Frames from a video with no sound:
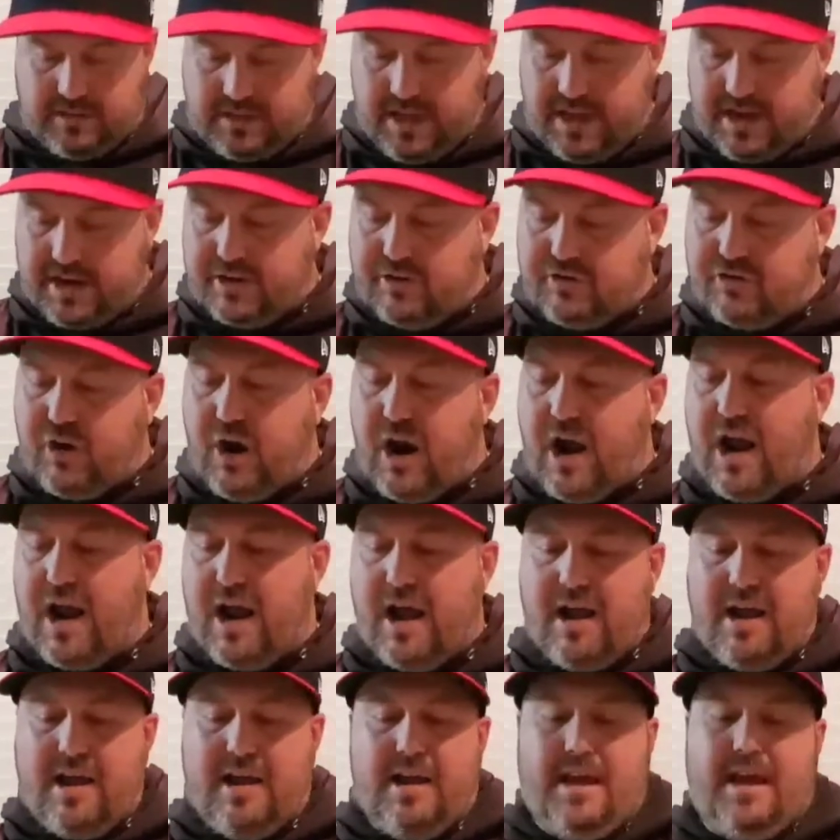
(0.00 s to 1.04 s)
Let it
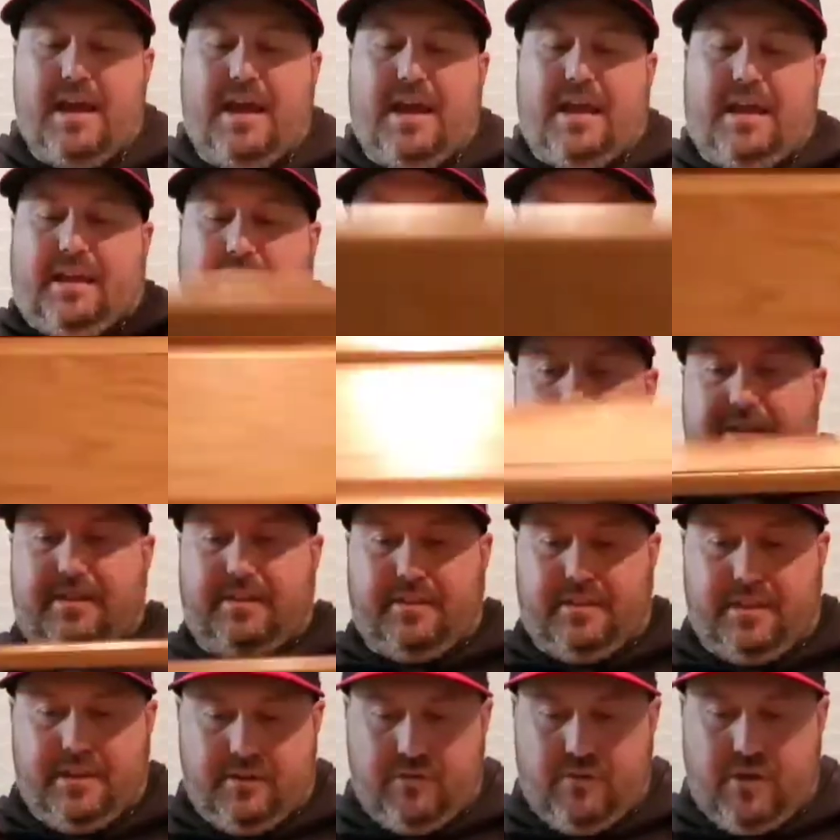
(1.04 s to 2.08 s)
dry,
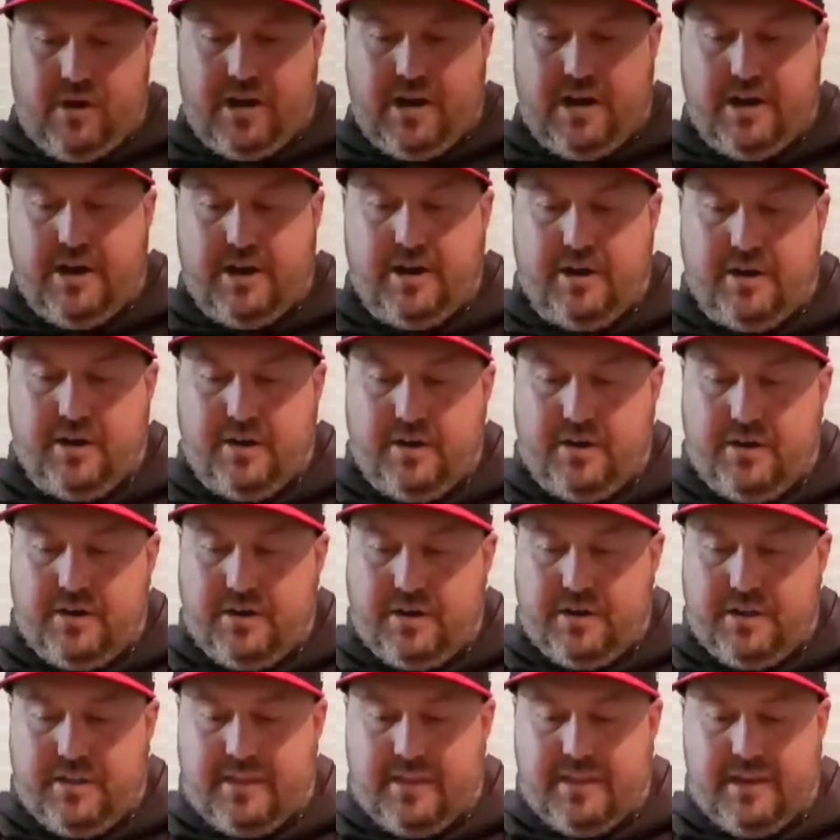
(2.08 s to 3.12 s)
then right here,
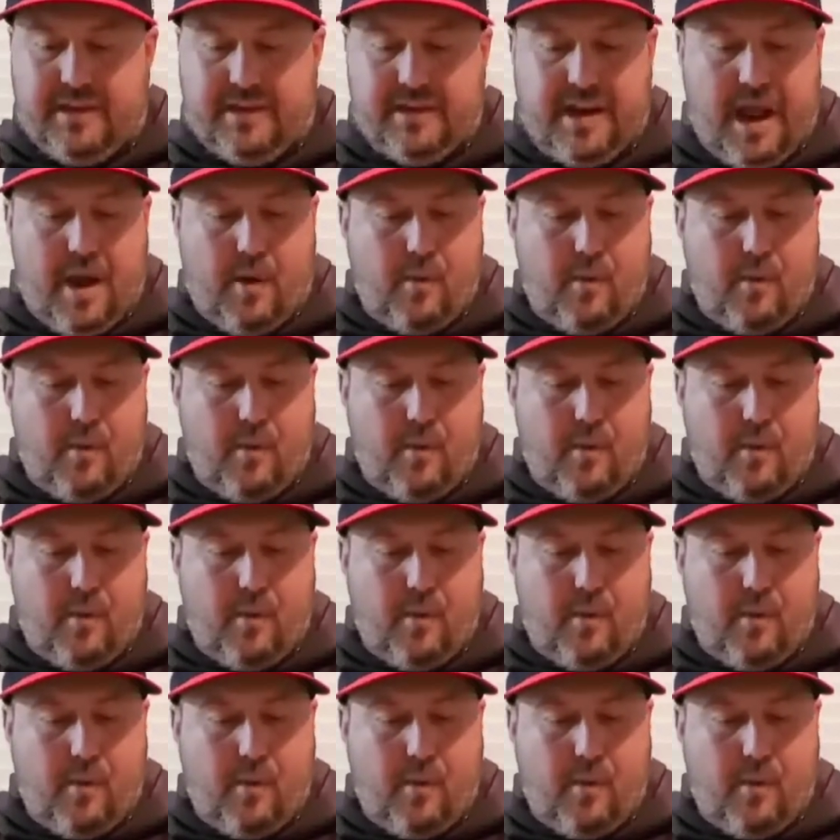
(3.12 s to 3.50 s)
then that